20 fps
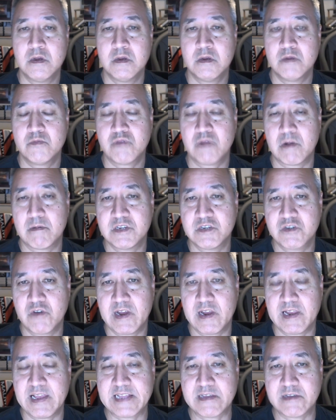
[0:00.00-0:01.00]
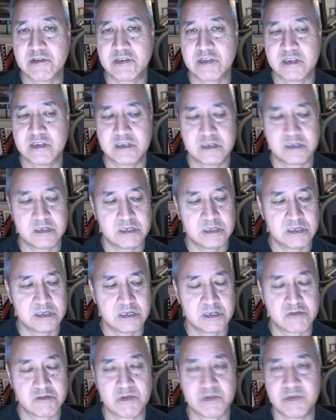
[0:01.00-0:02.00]
probably try and link those in the
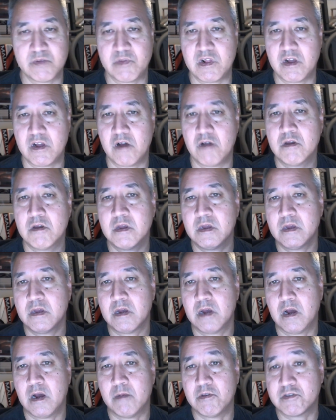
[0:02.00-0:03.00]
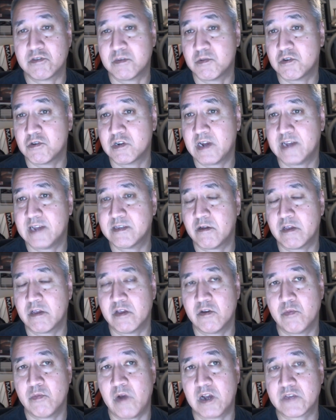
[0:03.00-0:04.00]
description below. There's some good guides on
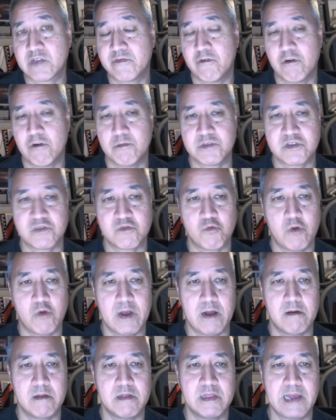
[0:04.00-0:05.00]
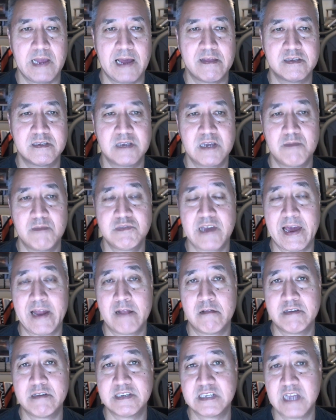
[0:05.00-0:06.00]
Gearbox forums as well. Now, the
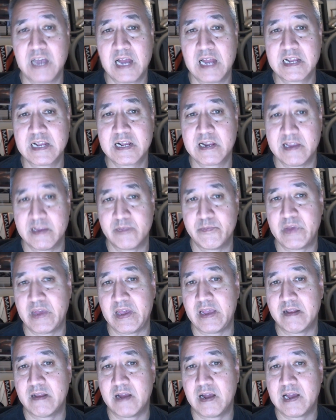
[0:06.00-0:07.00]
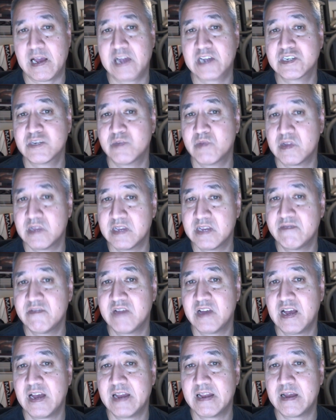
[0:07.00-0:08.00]
subtitle is not clickbait. I actually believe
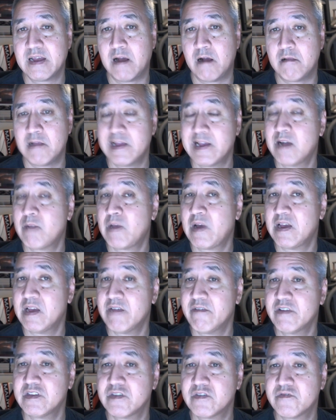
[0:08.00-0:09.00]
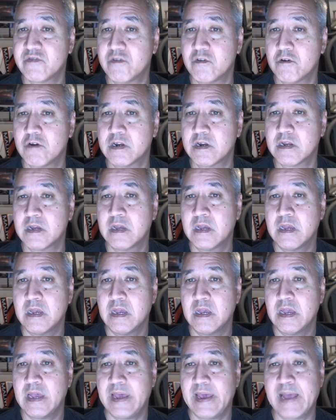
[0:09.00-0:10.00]
that. I'll lay out my evidence for it,
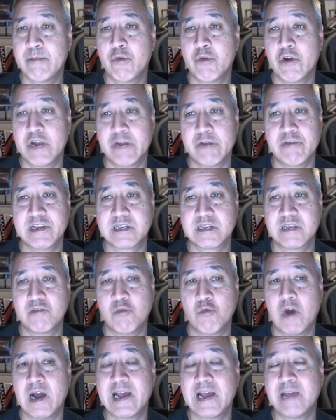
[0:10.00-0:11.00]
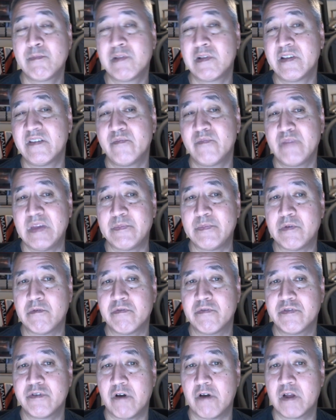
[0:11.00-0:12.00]
and more interestingly, why I believe people
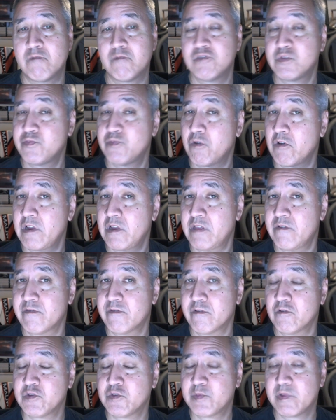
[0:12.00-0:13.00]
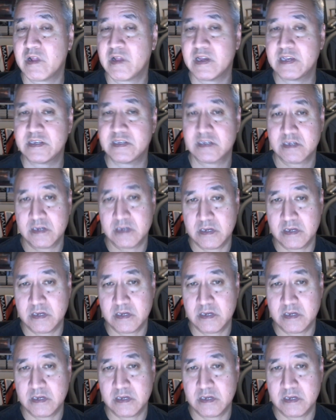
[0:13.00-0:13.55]
thought it was broken in the first place